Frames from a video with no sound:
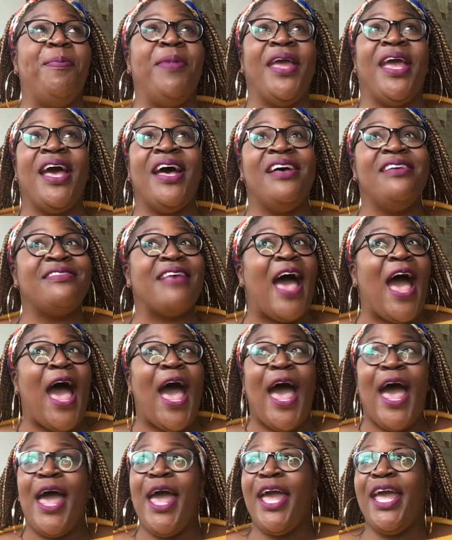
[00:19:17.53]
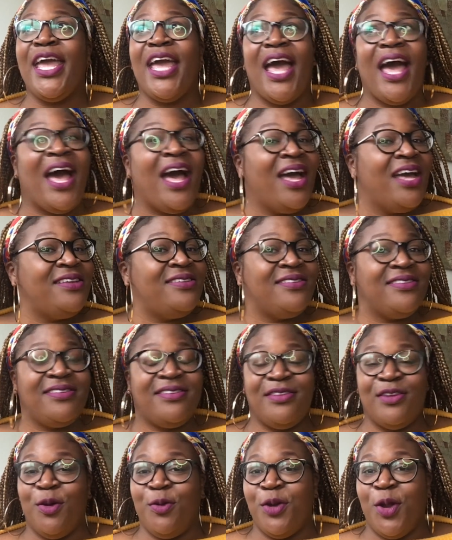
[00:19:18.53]
because I I
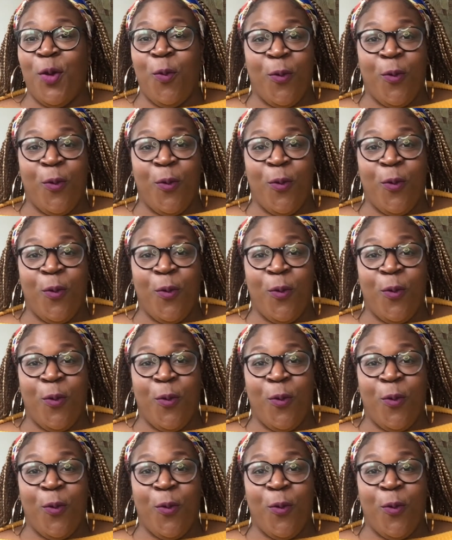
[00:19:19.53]
just don't know